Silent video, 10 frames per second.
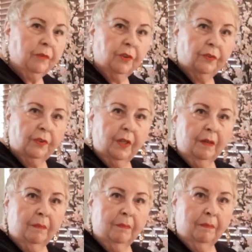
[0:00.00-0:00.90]
You
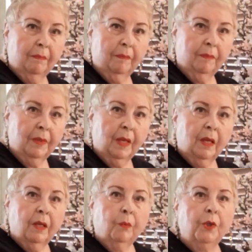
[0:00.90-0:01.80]
see?
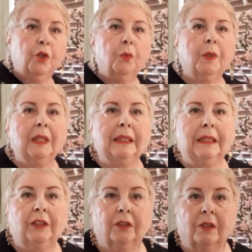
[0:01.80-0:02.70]
When you were
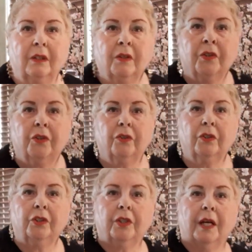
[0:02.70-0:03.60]
little, you
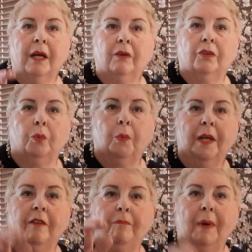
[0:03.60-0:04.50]
learned how to
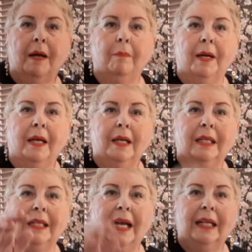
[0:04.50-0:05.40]
wave bye-bye,
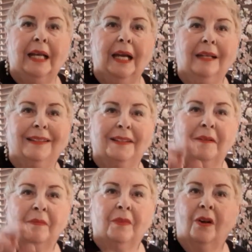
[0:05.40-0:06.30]
dada.
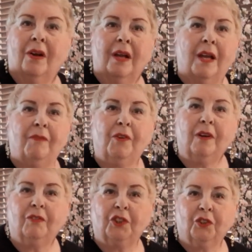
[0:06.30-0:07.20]
If you
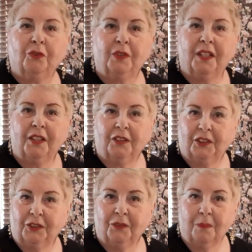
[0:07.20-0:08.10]
have children, your
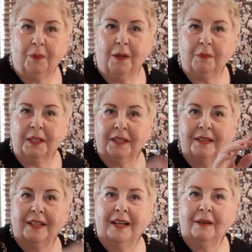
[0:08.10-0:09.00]
children probably
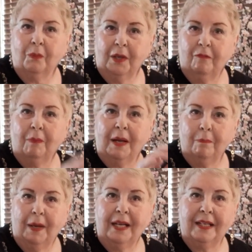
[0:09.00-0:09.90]
did that, wave
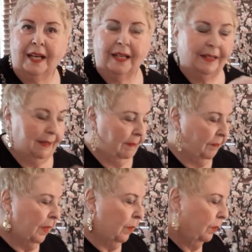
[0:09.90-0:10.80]
bye-bye, dada.
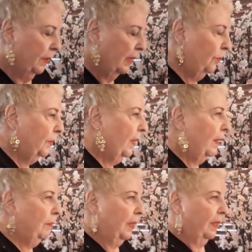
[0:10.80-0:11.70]
Well, that's what's
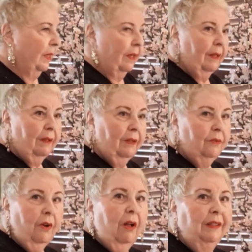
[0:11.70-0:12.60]
happening here. That's
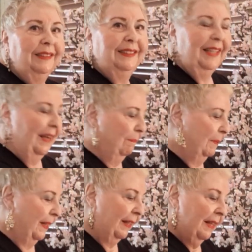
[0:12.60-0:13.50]
all that's
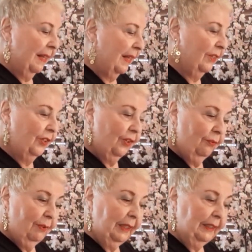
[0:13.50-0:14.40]
happening, is your
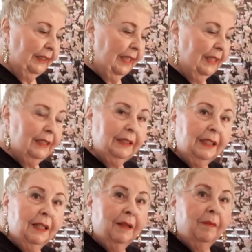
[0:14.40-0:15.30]
wrist is
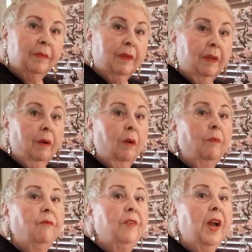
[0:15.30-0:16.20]

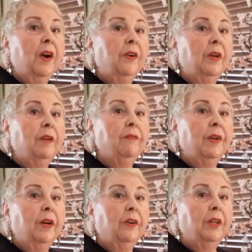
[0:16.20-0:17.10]
very,
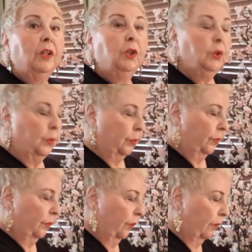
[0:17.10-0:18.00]
very
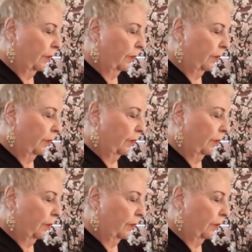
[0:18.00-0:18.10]
loose.